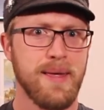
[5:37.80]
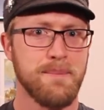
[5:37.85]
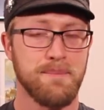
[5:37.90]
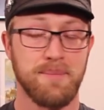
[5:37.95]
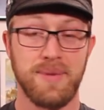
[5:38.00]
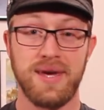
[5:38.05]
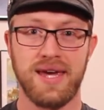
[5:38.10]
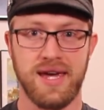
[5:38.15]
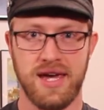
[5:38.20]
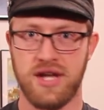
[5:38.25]

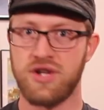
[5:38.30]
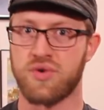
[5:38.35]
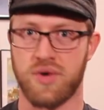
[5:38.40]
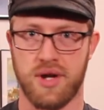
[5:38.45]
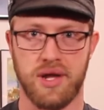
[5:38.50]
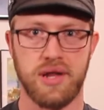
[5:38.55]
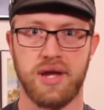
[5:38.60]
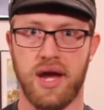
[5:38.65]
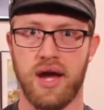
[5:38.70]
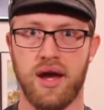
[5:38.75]
be
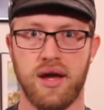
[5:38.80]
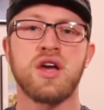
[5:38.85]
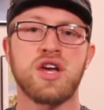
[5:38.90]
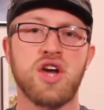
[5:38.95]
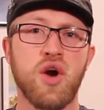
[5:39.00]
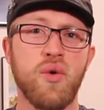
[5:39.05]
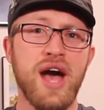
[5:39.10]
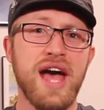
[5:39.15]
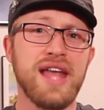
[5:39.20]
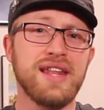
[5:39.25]
interesting.
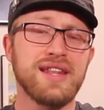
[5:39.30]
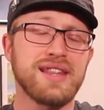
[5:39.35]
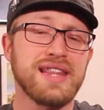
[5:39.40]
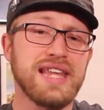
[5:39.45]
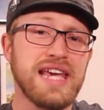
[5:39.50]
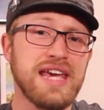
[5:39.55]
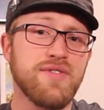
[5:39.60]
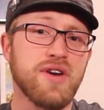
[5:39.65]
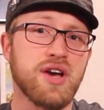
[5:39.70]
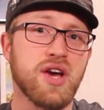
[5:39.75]
Go ahead and
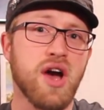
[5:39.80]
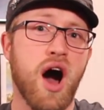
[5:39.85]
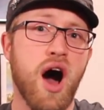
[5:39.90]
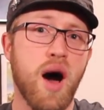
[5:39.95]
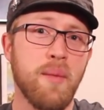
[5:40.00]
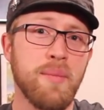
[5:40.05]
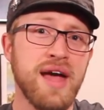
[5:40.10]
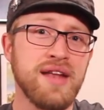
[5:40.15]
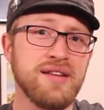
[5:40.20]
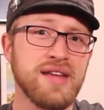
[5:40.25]
leave a
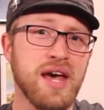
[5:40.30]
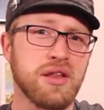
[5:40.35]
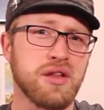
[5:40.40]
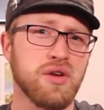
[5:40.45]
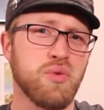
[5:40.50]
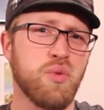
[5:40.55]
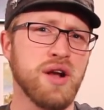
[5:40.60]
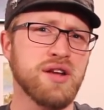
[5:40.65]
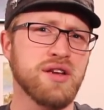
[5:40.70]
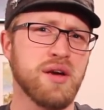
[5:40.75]
comment as
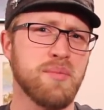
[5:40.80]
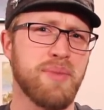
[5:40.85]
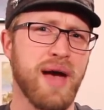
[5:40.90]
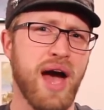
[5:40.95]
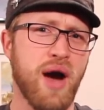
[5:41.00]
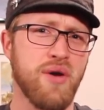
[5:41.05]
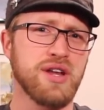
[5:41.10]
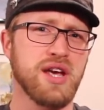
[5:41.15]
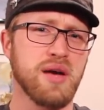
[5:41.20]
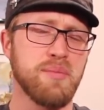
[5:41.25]
to what
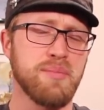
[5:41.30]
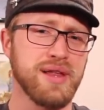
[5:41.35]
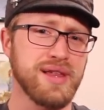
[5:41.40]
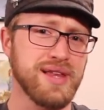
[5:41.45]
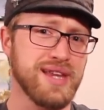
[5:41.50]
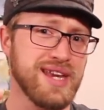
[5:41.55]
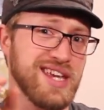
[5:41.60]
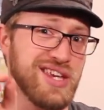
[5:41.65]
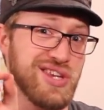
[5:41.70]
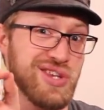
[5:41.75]
compounding
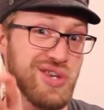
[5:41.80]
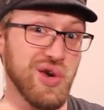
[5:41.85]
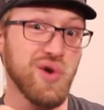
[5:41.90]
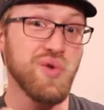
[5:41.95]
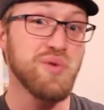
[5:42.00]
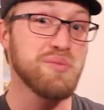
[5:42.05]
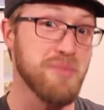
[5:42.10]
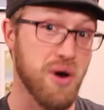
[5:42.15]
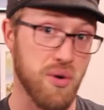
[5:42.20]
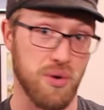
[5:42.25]
ability
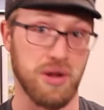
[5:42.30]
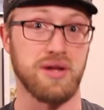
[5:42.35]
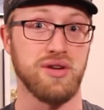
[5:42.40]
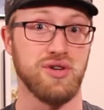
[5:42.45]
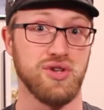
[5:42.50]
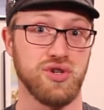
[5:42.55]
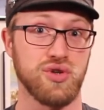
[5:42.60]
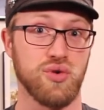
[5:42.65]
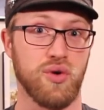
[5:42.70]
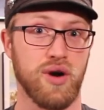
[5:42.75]
you'd most
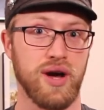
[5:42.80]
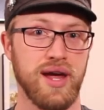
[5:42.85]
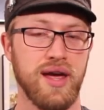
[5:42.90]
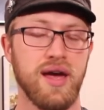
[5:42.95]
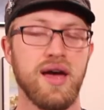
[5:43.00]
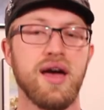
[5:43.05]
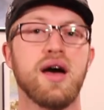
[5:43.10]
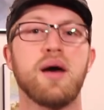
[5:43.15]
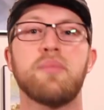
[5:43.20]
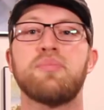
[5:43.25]
enjoy.
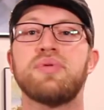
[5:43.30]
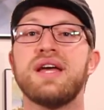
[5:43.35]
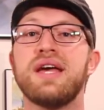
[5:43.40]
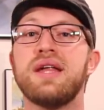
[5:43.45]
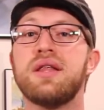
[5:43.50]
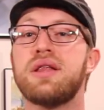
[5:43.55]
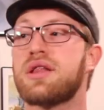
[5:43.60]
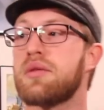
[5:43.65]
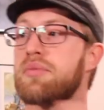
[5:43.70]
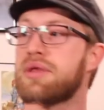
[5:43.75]
Uh,
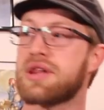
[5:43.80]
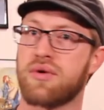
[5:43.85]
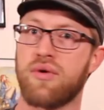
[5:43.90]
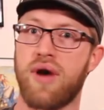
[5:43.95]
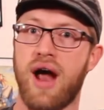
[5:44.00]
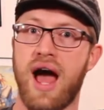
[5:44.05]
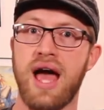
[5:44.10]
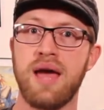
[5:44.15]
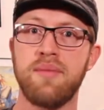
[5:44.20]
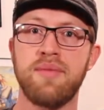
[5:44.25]
please
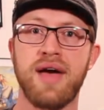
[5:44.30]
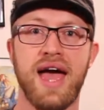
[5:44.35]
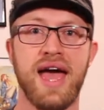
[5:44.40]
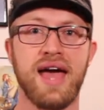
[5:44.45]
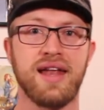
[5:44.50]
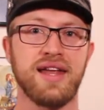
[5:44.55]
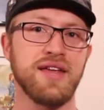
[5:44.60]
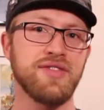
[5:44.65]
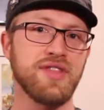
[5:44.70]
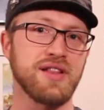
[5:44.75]
subscribe
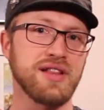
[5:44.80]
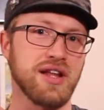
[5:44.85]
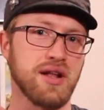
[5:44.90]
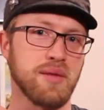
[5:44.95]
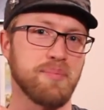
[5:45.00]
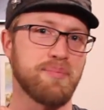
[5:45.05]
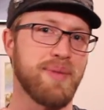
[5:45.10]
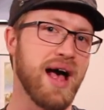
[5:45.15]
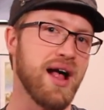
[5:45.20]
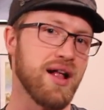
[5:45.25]
and hit the little
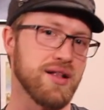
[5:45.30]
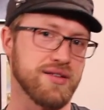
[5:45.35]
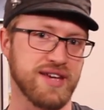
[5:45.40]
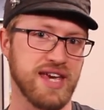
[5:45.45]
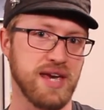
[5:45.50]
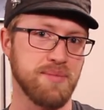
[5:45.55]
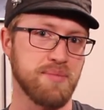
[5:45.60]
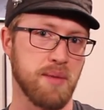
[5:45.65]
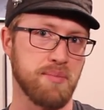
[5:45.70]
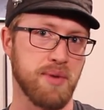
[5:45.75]
bell to
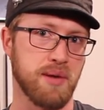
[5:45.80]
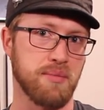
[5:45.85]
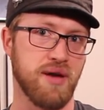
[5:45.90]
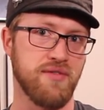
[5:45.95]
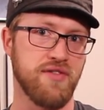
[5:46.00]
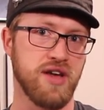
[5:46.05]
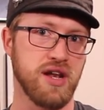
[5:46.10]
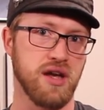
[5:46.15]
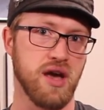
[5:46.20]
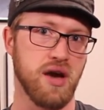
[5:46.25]
keep up on my
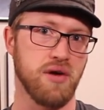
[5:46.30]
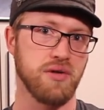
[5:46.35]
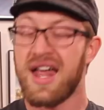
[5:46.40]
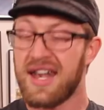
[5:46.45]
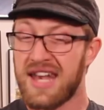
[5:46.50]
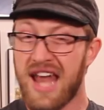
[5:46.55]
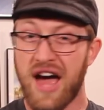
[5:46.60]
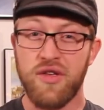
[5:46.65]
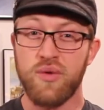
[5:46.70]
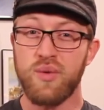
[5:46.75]
videos.
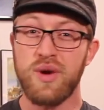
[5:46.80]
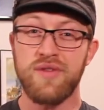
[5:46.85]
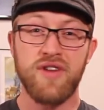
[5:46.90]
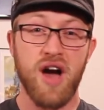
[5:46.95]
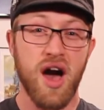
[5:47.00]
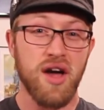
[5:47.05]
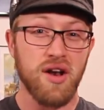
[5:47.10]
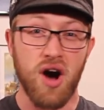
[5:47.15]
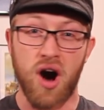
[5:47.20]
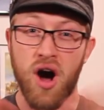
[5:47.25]
Now that we've
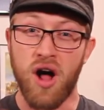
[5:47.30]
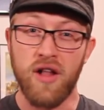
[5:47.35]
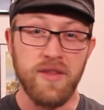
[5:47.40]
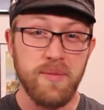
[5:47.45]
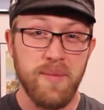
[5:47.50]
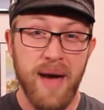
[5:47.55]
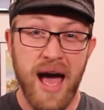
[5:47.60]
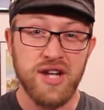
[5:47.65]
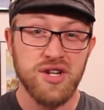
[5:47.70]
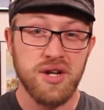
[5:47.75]
got all the
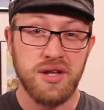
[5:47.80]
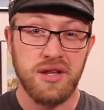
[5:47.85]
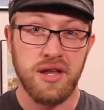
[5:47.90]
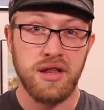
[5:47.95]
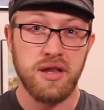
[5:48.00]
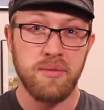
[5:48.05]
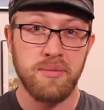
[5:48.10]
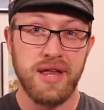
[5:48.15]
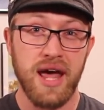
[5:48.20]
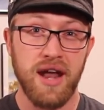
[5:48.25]
magic
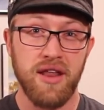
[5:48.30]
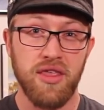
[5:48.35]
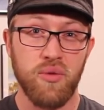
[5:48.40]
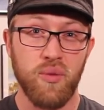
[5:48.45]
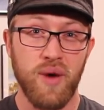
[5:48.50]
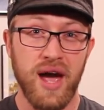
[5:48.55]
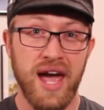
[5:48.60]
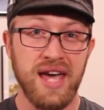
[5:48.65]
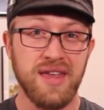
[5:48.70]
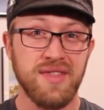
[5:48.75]
systems out of the
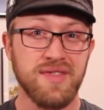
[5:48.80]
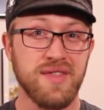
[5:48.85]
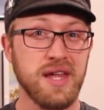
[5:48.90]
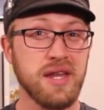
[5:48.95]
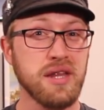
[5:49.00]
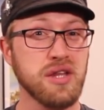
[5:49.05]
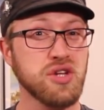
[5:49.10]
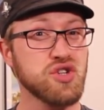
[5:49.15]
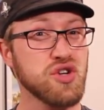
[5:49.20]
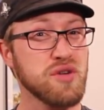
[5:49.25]
way,
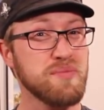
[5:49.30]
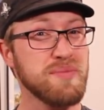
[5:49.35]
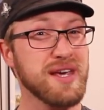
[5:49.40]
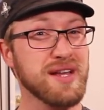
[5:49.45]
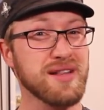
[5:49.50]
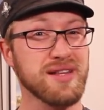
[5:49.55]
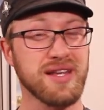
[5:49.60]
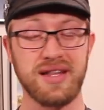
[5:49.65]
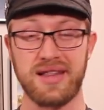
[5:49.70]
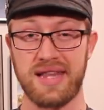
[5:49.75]
these should be
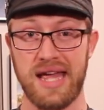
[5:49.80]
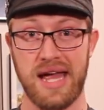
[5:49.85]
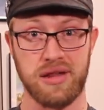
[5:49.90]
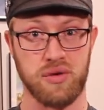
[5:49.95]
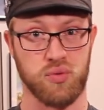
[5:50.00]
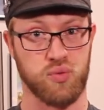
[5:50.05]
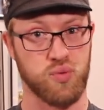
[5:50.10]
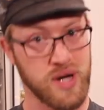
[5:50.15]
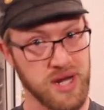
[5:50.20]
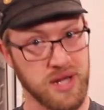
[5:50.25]
a little less
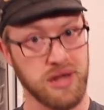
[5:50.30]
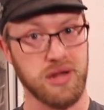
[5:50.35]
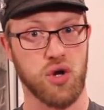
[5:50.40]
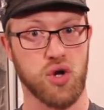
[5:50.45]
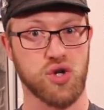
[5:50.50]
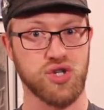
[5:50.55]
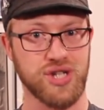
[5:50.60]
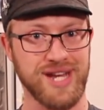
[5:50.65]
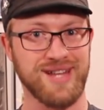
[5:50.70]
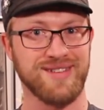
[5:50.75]

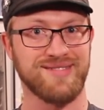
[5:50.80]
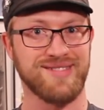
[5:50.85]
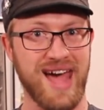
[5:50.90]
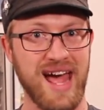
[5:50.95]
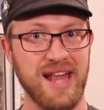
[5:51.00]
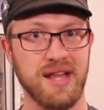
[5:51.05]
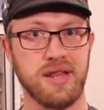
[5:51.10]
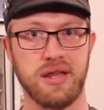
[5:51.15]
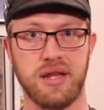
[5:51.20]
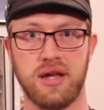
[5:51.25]
research
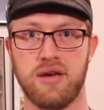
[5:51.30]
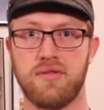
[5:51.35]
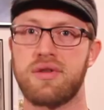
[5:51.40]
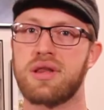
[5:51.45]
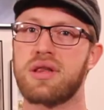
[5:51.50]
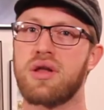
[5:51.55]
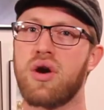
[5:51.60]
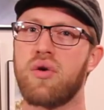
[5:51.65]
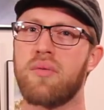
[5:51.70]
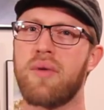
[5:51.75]
intensive,
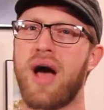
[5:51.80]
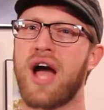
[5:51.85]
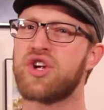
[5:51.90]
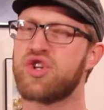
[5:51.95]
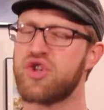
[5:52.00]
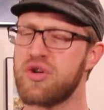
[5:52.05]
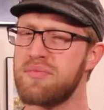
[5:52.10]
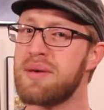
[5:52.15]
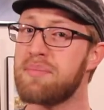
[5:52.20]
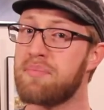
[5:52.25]
so I
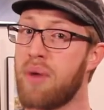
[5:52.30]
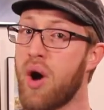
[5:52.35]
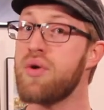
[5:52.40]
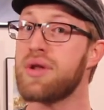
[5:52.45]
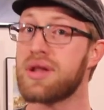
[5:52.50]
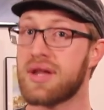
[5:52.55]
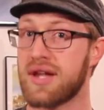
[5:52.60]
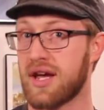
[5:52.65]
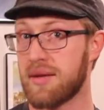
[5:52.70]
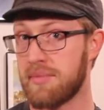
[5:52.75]
should be
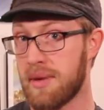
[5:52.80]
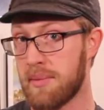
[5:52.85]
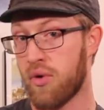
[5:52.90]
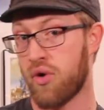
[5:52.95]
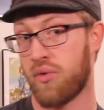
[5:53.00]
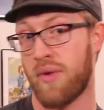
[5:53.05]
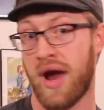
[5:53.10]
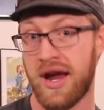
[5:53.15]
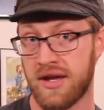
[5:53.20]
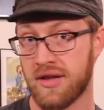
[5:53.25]
posting a bit
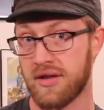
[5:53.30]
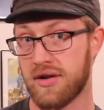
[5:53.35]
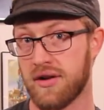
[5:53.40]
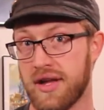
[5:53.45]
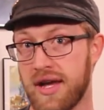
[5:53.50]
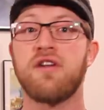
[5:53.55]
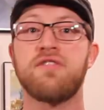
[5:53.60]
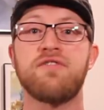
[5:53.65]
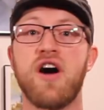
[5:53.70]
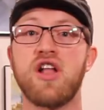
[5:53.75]
more
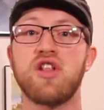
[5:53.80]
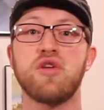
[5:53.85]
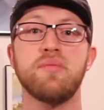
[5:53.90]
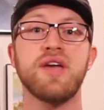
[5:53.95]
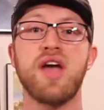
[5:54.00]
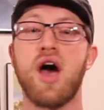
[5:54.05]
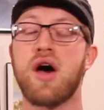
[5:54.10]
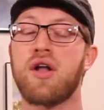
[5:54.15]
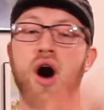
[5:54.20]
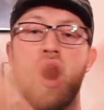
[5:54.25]
regularly. Follow
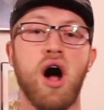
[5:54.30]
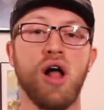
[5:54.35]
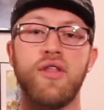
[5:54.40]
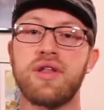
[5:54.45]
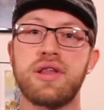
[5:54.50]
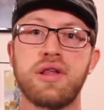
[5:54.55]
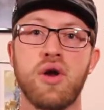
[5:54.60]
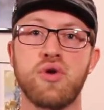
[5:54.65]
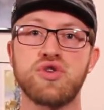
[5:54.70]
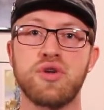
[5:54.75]
me on all the
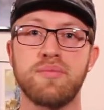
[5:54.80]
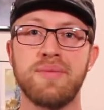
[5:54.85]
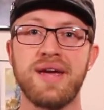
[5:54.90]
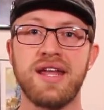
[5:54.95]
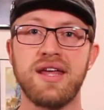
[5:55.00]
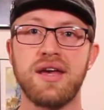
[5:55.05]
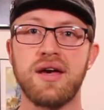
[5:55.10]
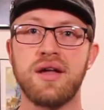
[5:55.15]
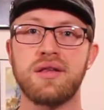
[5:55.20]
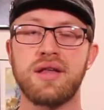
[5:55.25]
social
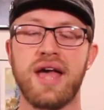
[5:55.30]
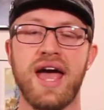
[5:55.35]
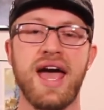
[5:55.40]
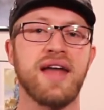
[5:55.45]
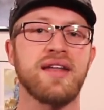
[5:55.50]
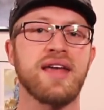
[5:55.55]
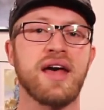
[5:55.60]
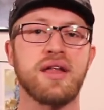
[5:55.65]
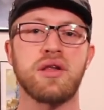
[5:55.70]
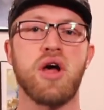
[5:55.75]
medias,
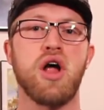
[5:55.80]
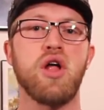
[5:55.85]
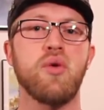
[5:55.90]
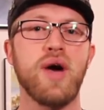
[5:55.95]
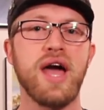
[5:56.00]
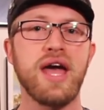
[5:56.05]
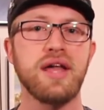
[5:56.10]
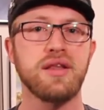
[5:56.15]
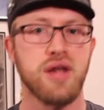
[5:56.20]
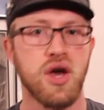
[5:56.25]
and as
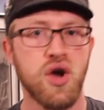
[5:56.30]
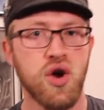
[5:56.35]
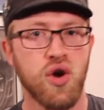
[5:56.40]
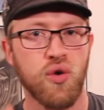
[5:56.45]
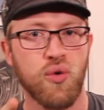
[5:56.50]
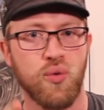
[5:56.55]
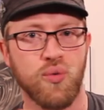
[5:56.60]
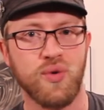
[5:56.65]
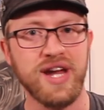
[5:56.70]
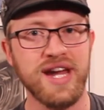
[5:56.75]
always,
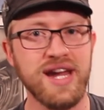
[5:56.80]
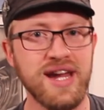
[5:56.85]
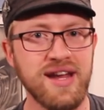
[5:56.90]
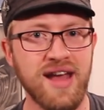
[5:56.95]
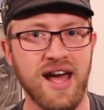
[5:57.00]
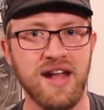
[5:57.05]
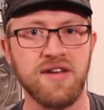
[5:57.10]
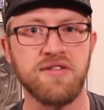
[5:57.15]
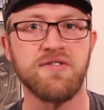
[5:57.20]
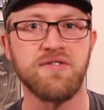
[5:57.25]
read
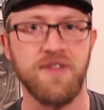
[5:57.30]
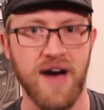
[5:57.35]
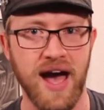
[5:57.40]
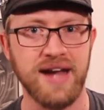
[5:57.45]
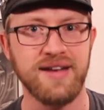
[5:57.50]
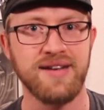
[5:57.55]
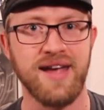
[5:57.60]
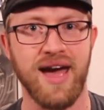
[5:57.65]
and find